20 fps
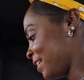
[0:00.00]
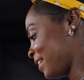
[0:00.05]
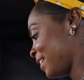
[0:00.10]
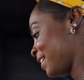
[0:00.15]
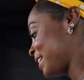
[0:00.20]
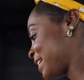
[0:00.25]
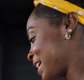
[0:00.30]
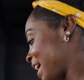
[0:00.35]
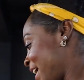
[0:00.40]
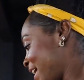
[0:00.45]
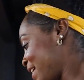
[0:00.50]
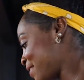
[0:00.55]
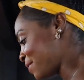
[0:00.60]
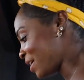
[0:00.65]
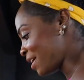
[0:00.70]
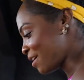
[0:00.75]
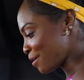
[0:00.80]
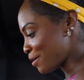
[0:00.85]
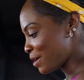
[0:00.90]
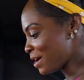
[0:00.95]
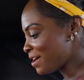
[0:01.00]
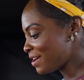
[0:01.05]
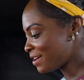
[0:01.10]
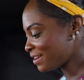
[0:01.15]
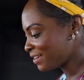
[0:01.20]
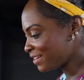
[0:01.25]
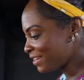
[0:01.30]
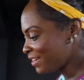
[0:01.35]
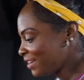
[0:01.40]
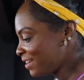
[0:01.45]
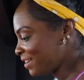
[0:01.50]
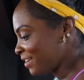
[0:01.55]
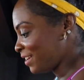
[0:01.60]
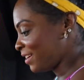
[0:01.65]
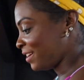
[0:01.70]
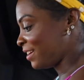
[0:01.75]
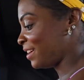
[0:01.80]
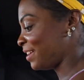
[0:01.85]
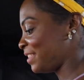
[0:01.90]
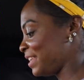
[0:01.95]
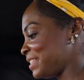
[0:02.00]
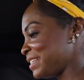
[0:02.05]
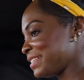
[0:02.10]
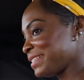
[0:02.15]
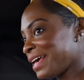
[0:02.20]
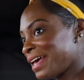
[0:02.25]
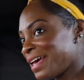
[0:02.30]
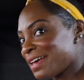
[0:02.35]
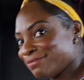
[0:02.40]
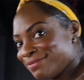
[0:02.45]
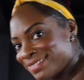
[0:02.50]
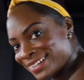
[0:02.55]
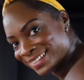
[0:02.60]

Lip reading: Okay, well, this is it.